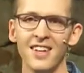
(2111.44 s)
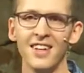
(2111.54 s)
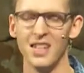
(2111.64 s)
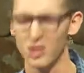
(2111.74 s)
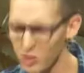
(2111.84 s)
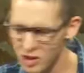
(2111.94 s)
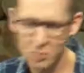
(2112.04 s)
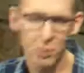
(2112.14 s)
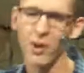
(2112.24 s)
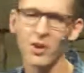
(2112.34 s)
Let's
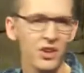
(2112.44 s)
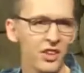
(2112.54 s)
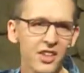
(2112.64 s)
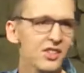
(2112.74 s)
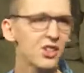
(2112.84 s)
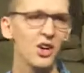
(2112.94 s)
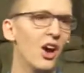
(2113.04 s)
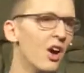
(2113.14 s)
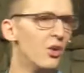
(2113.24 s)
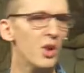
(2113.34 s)
respond to this
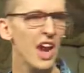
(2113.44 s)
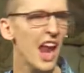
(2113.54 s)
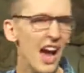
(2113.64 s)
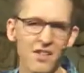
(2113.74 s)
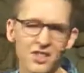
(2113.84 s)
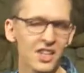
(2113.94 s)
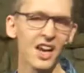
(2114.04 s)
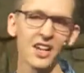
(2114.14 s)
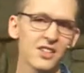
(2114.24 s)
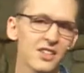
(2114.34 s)
God who loves
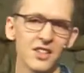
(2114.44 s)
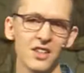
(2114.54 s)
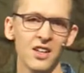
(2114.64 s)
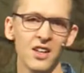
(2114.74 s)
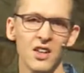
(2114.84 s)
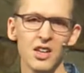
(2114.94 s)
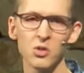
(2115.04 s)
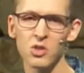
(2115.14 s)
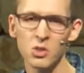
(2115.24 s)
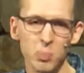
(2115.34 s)
us. Let's
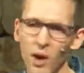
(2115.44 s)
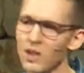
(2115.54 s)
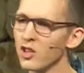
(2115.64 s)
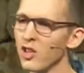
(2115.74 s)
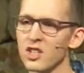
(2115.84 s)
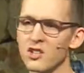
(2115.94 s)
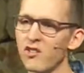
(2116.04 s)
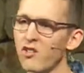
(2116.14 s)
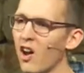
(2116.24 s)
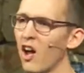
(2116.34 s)
respond to this
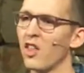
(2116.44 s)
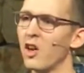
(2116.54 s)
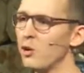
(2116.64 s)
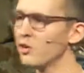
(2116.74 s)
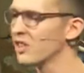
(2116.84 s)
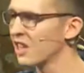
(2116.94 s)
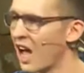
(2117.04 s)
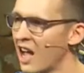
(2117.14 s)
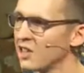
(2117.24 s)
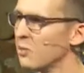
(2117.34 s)
Father who's
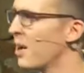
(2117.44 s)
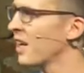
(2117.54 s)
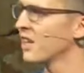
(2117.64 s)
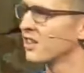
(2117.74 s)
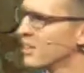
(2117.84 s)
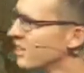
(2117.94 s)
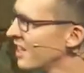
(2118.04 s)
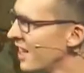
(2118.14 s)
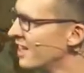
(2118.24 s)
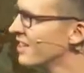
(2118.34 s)
died to make us his
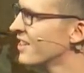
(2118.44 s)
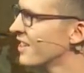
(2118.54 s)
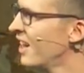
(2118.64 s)
kids.